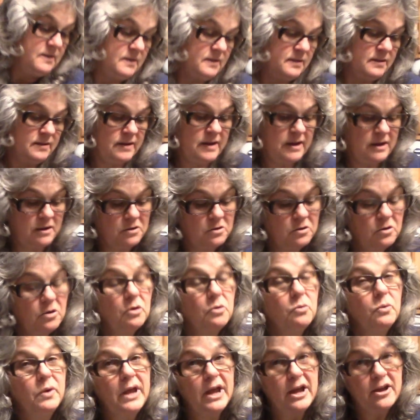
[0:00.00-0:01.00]
Now,
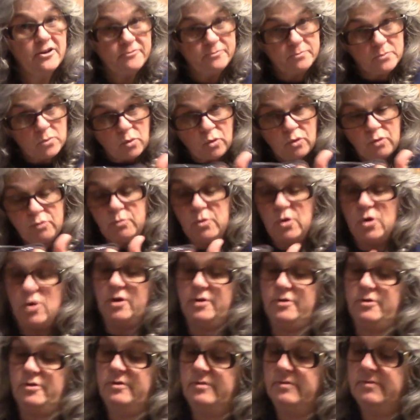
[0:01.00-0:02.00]
we have more
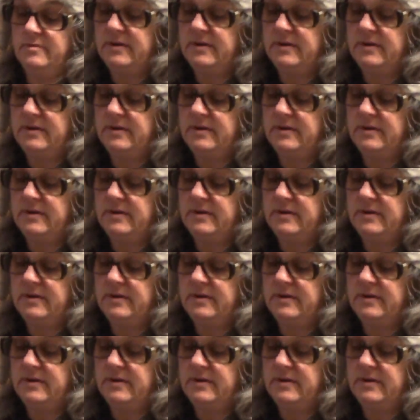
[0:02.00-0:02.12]
water.